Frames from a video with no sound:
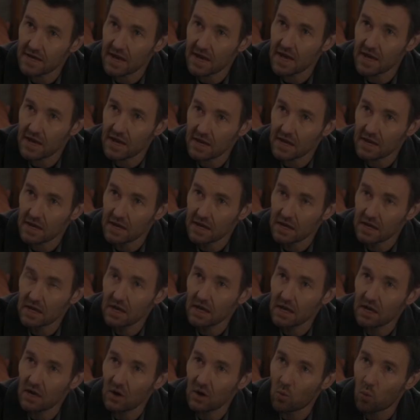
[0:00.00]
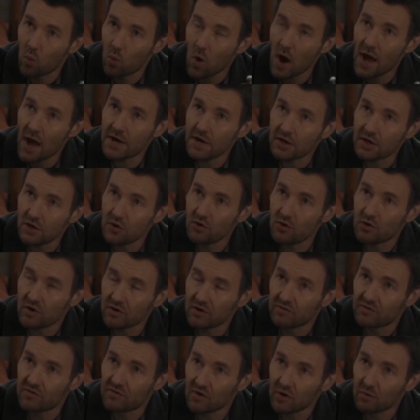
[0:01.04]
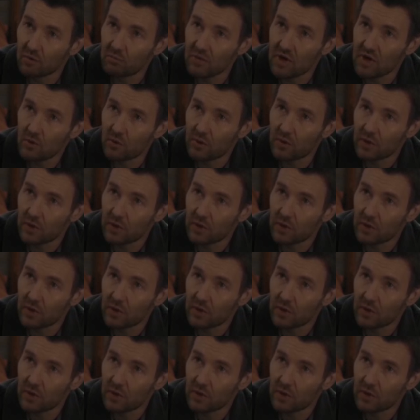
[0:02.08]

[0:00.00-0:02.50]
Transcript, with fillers: Desperate to return home, Jason discovers that